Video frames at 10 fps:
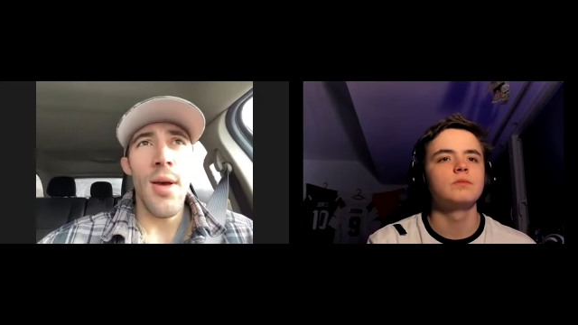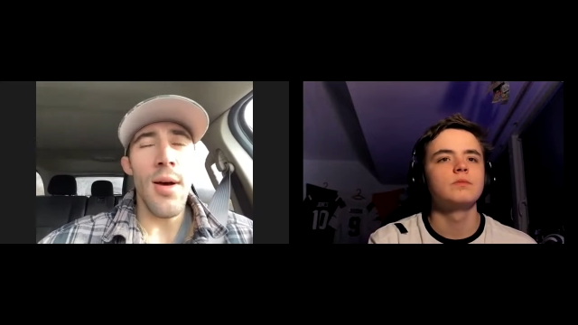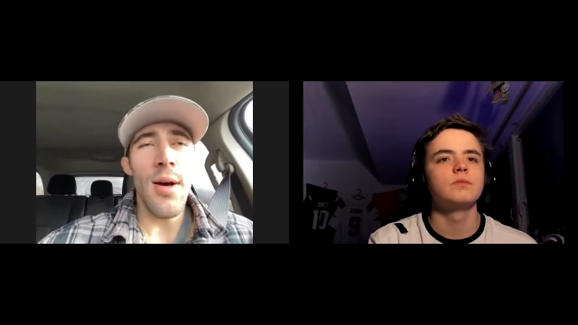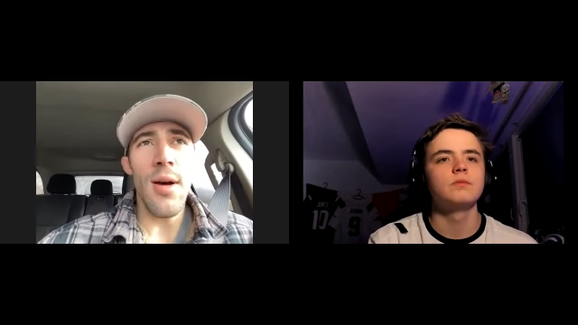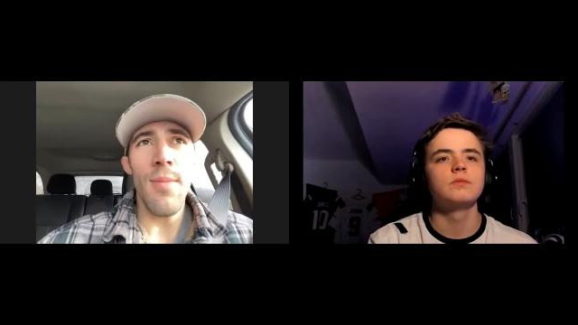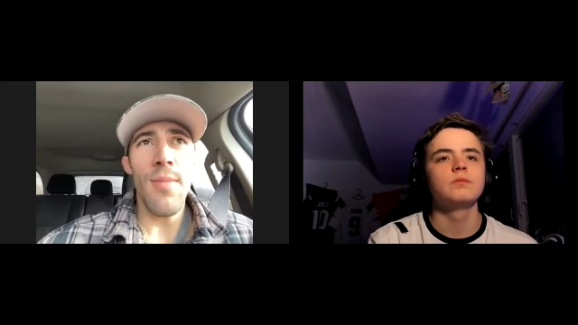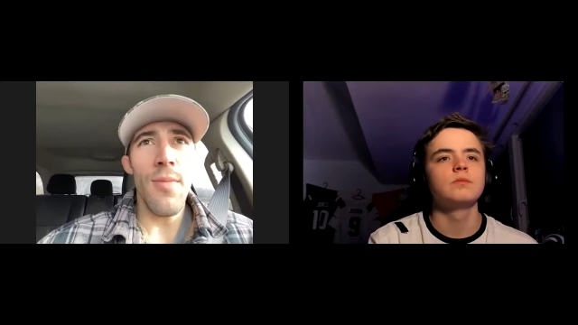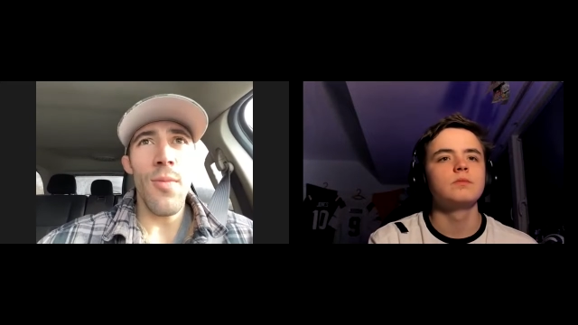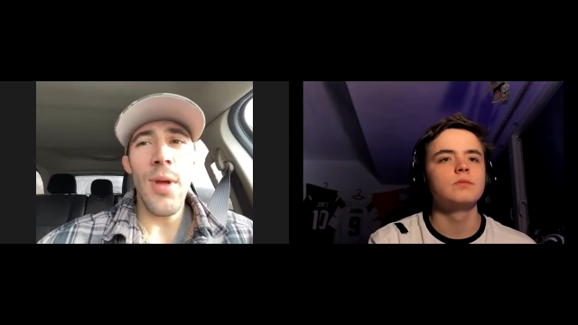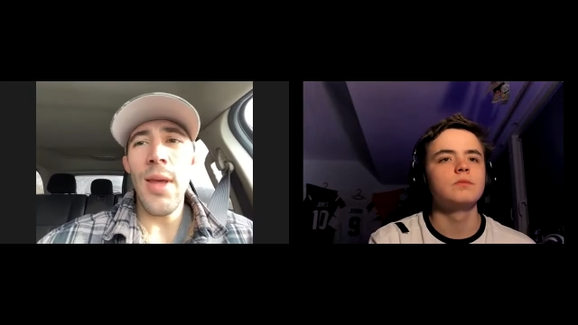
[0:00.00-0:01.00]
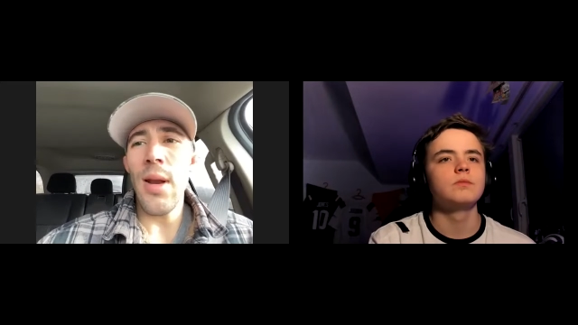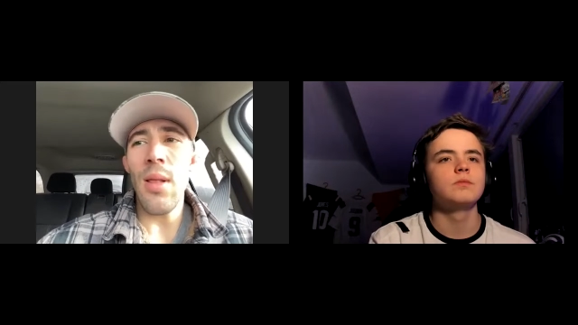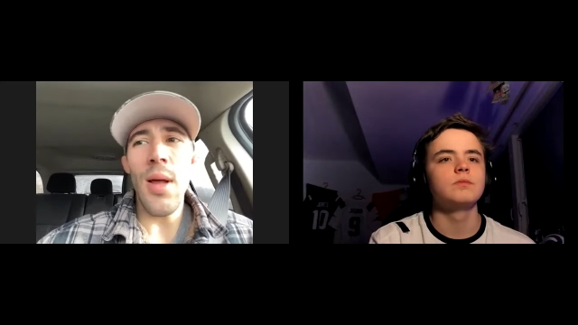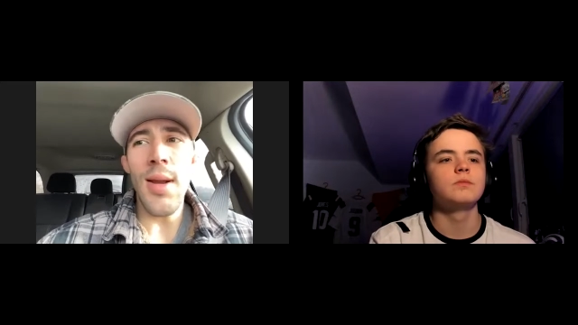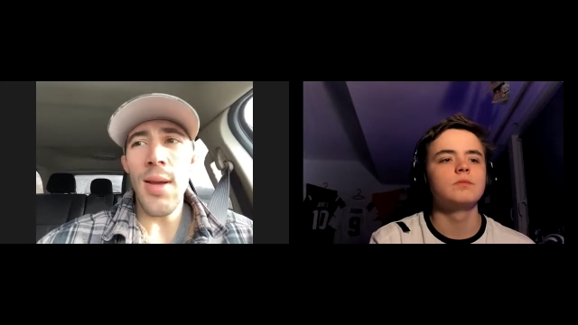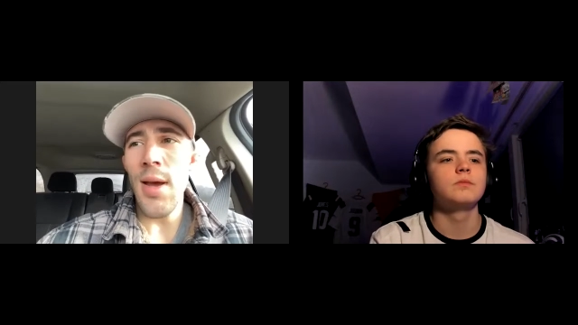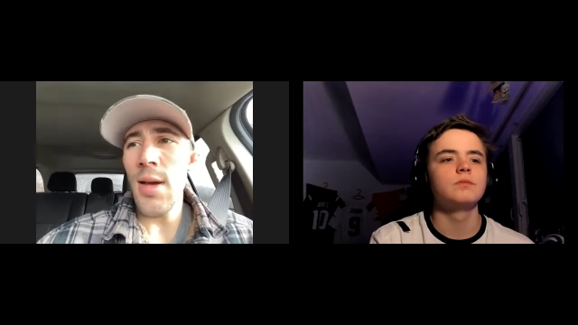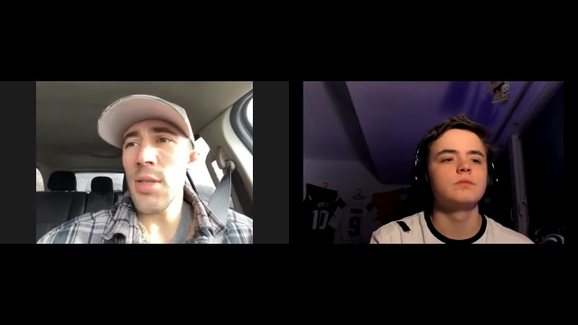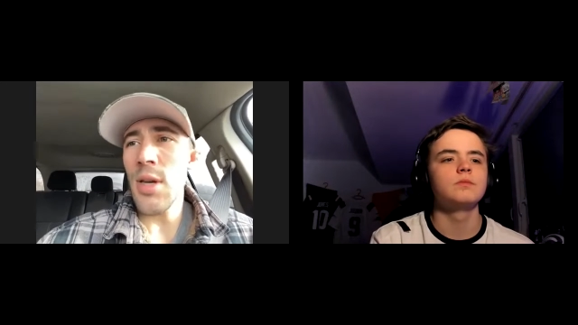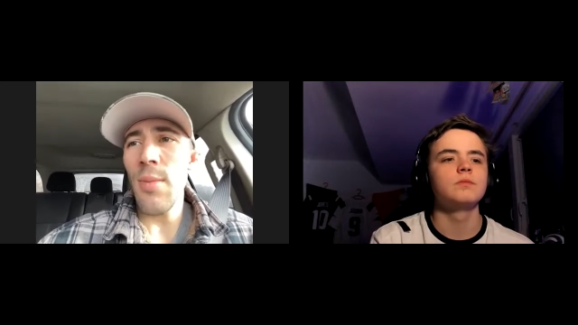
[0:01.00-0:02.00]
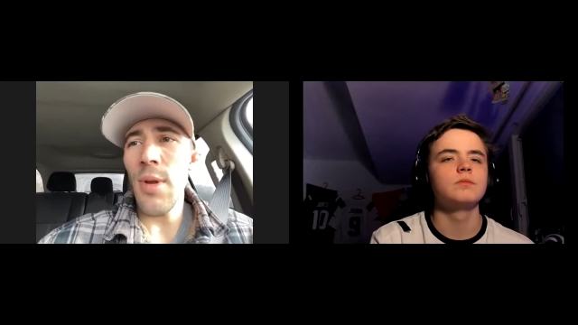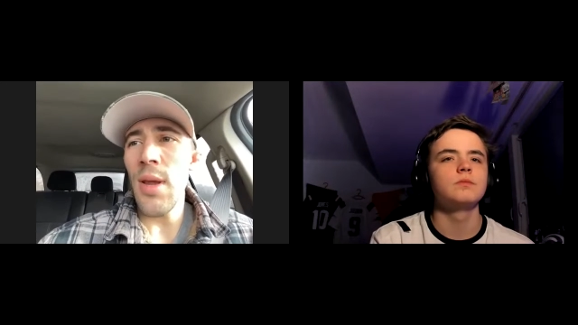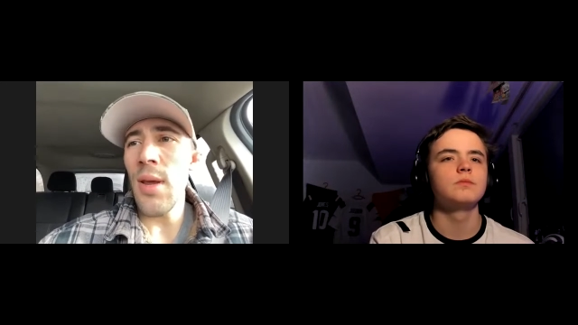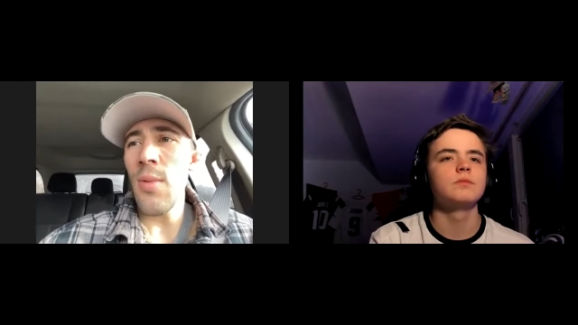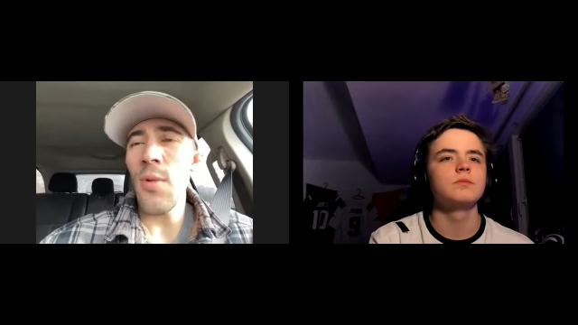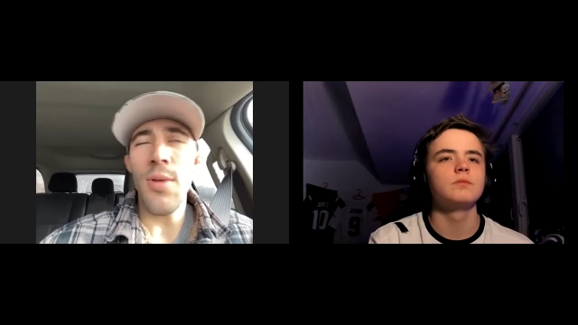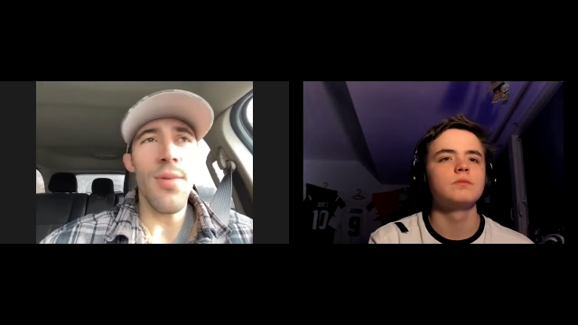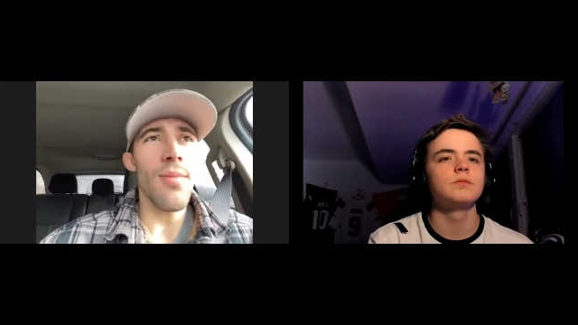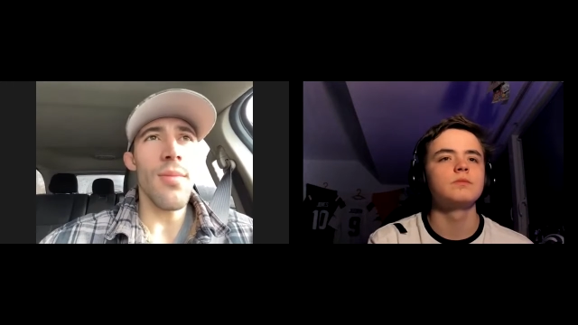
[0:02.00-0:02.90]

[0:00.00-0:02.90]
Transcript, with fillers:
Speaker 1: Um, we get a lot of guys coming in with